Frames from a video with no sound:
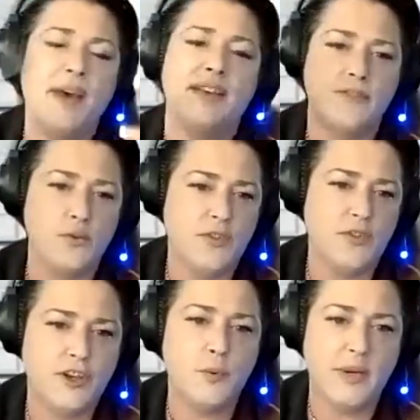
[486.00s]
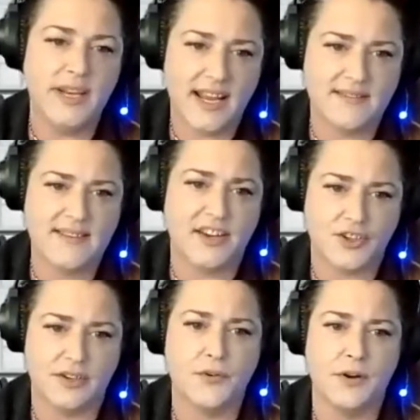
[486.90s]
best do the Q&A
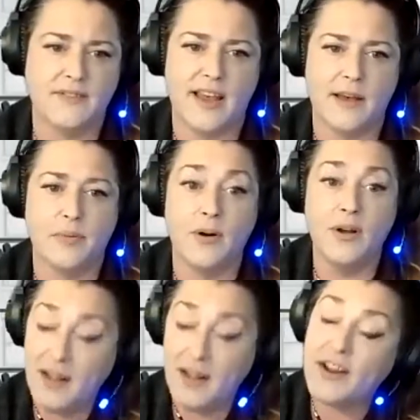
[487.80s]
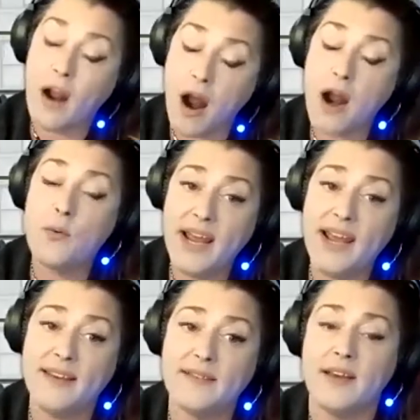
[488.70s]
session, for example. There are
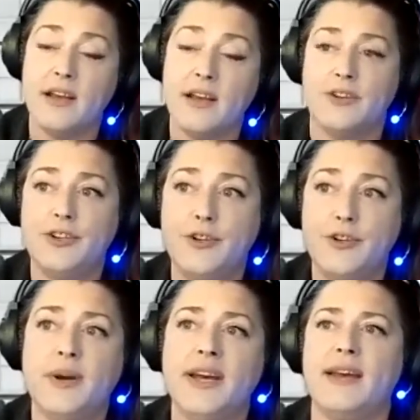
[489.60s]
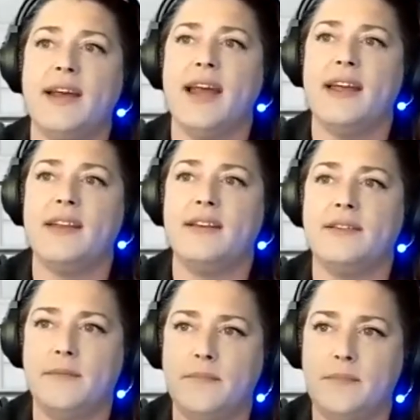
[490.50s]
ways to do it
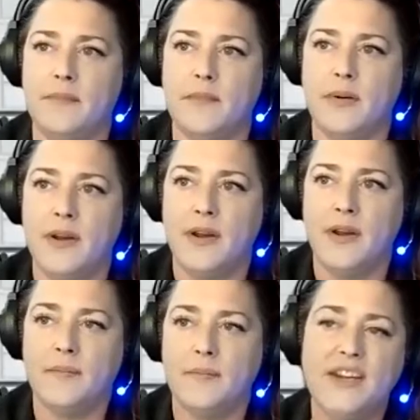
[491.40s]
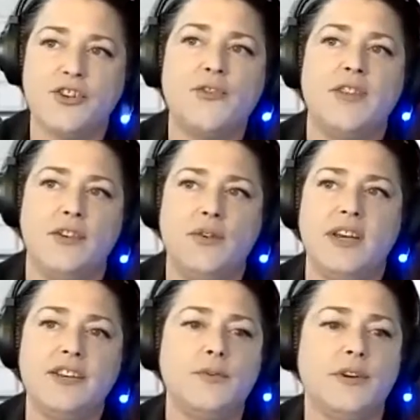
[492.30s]
and to make sure that you
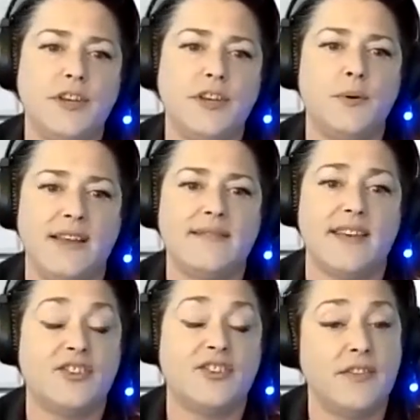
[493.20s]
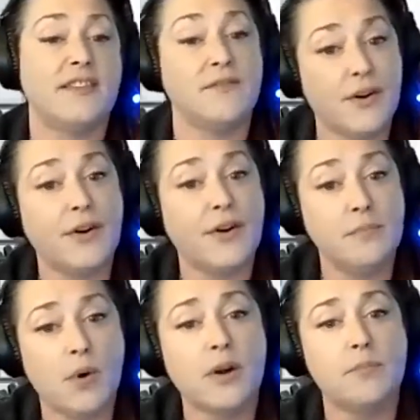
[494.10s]
get to a Q&A session. That's a very
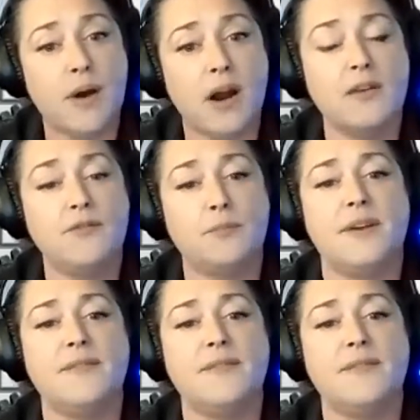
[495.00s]
important part of a